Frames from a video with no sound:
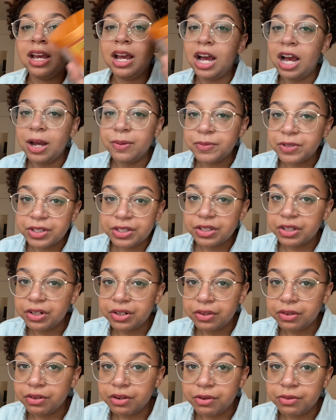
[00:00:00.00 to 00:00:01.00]
I'm just gonna
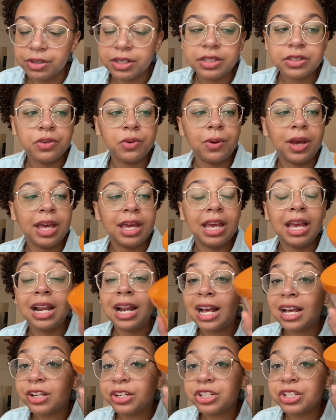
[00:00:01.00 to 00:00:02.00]
throw this away, and
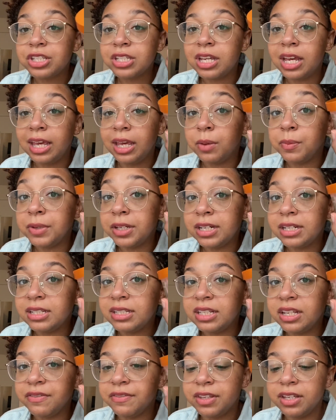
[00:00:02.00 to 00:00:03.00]
actually I am gonna
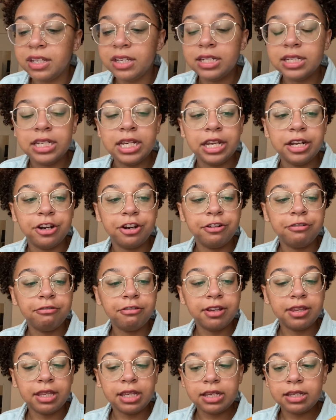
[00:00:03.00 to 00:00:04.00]
save the container
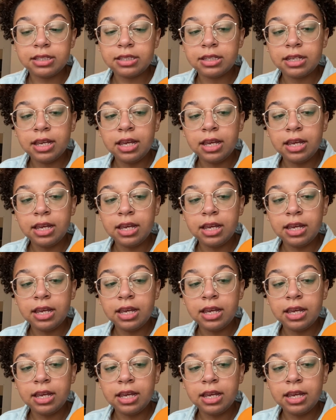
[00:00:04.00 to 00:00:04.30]
for this.